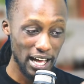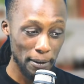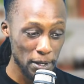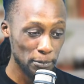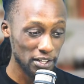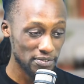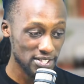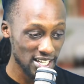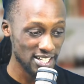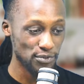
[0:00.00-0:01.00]
people have
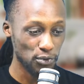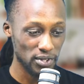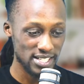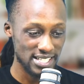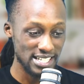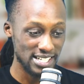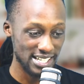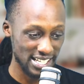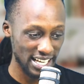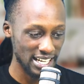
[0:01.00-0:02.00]
searched for these t-shirts
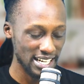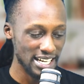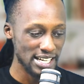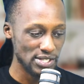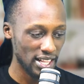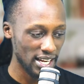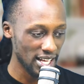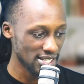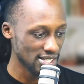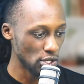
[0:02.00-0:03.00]
here. So the
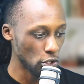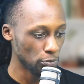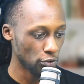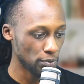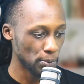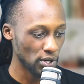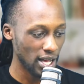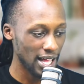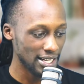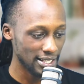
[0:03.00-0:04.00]
next group of people
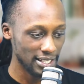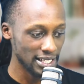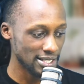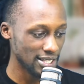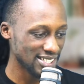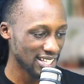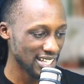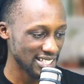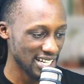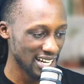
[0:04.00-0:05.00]
add this. I see the
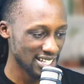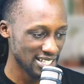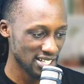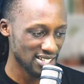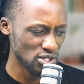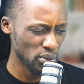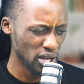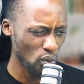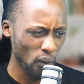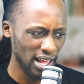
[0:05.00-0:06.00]
dad t-shirts
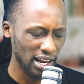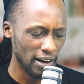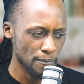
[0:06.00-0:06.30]
doing well.